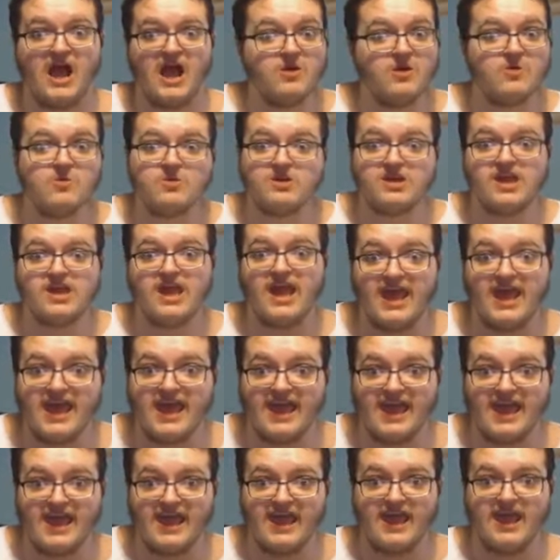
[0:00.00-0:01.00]
I don't
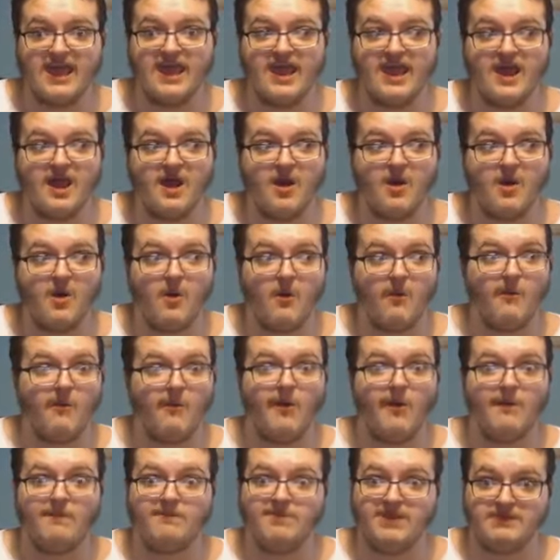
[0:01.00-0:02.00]
care
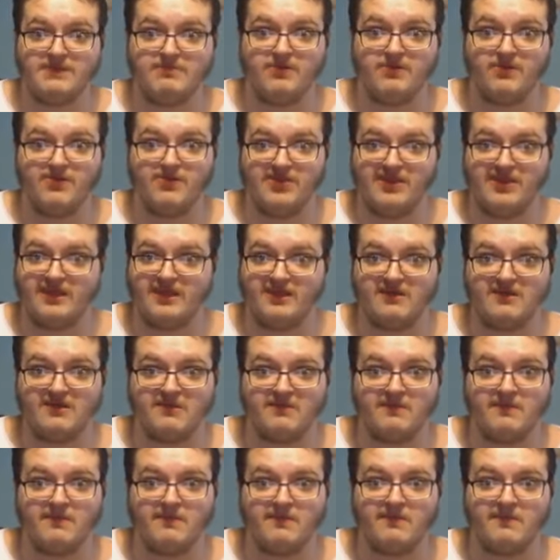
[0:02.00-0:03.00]
what people think.
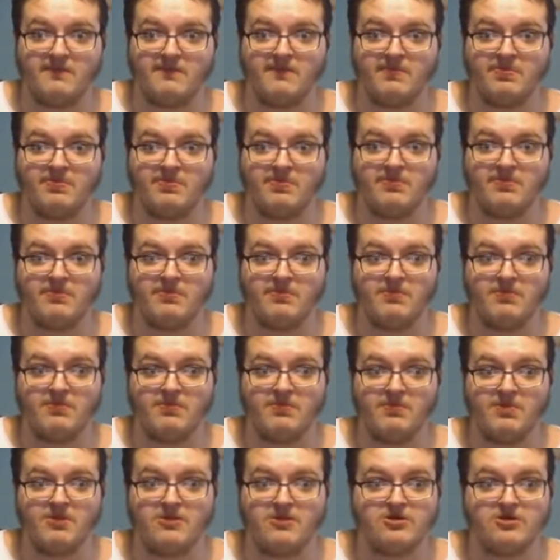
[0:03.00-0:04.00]

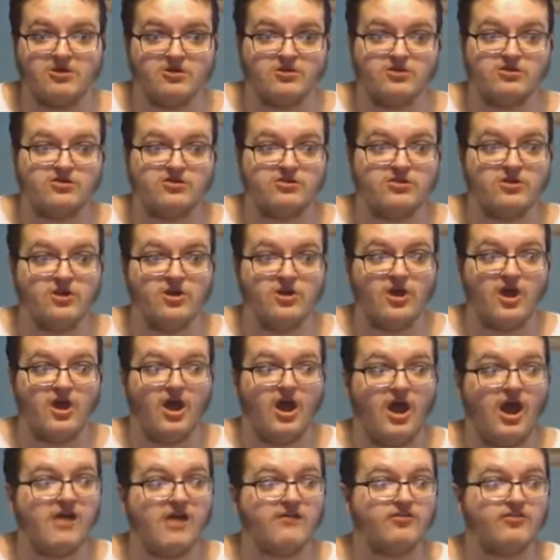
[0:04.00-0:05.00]
Because
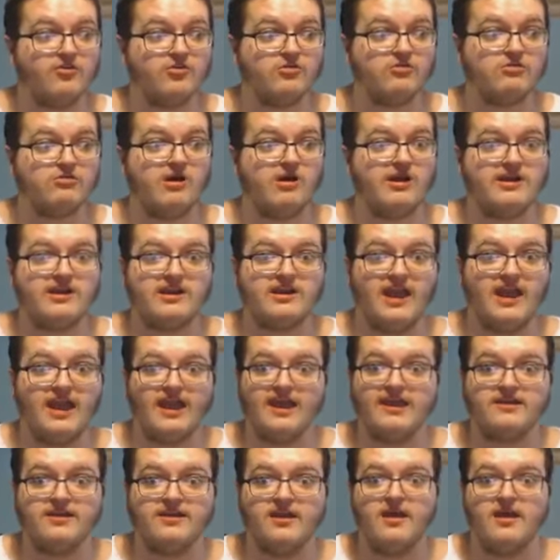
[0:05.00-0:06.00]
I've already
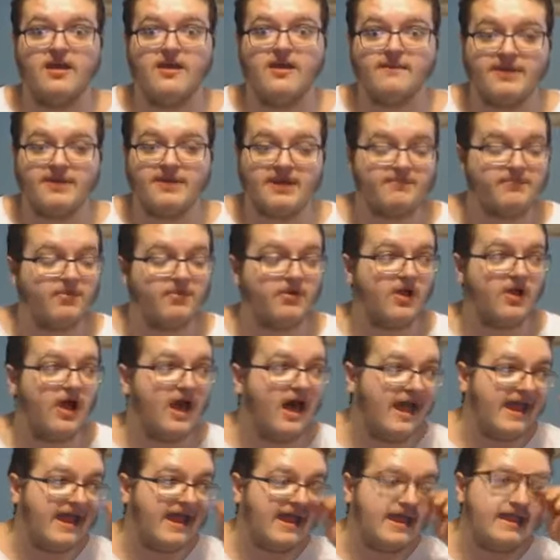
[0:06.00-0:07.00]
had people
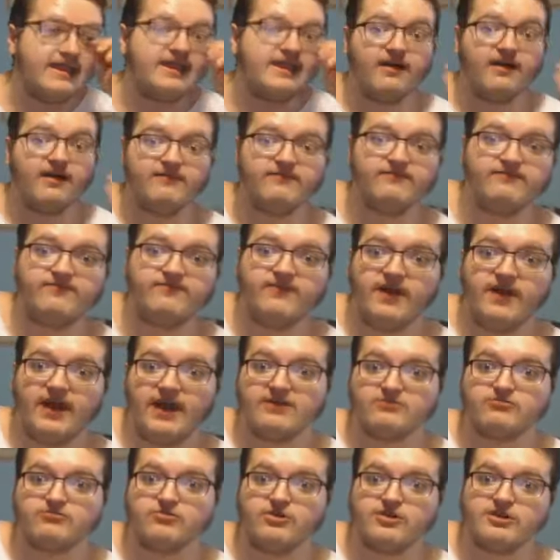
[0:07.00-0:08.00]
I love
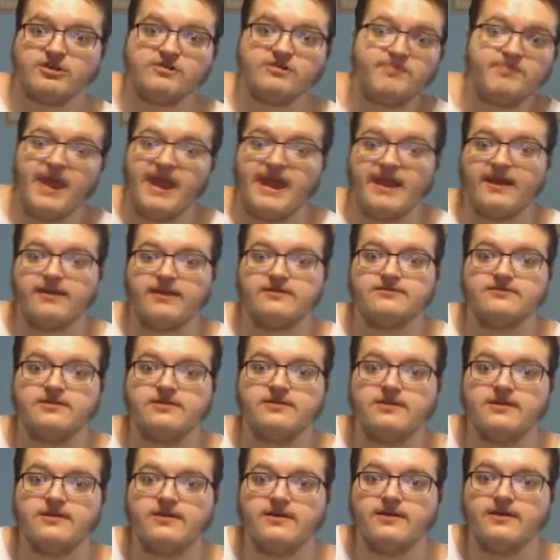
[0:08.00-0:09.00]
and
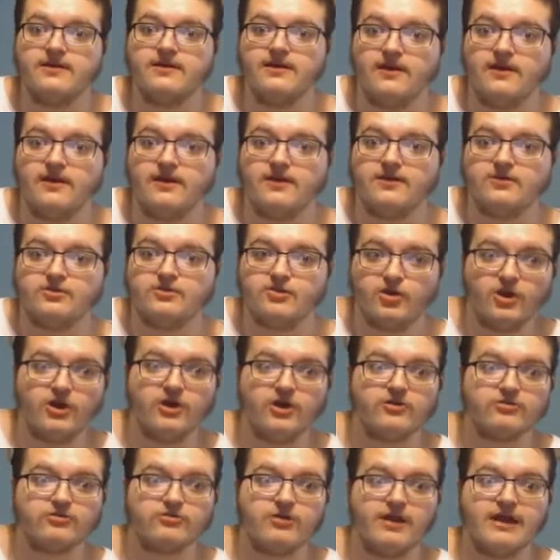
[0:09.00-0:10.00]
respect
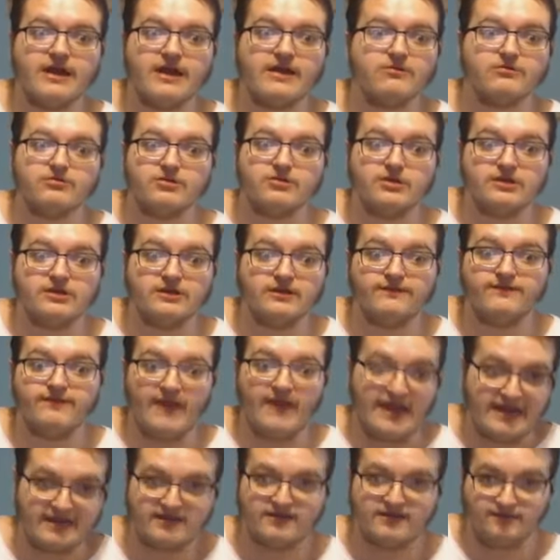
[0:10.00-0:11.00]
turn around and
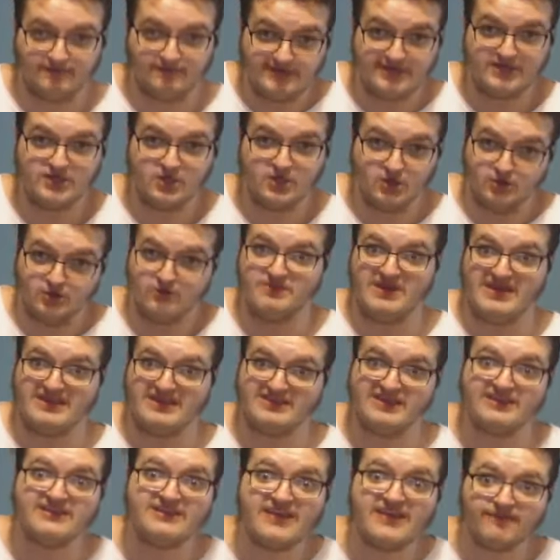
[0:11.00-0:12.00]
effectively call
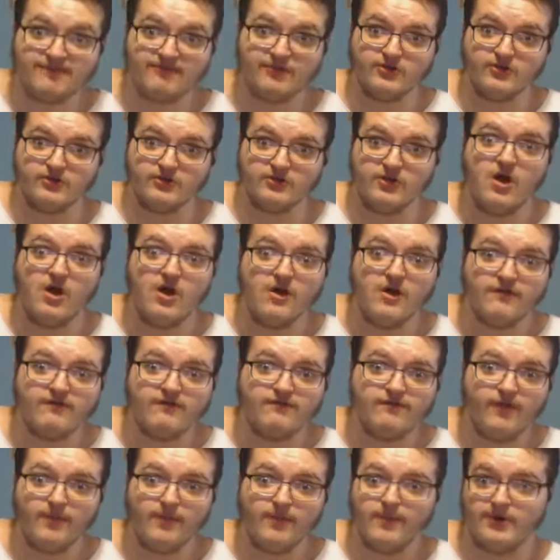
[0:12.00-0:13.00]
me the devil
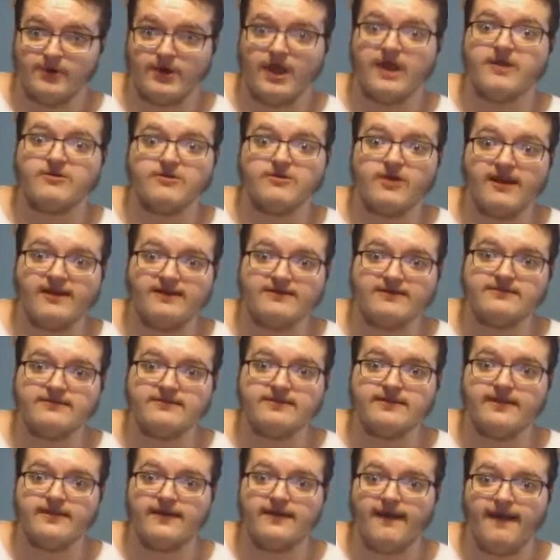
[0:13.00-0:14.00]
for what I
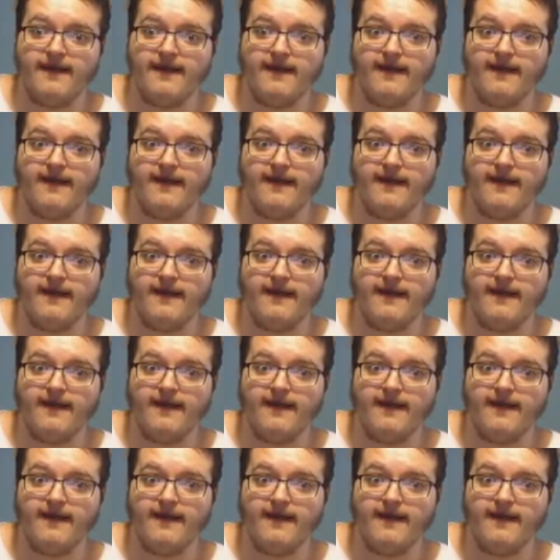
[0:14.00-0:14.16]
write.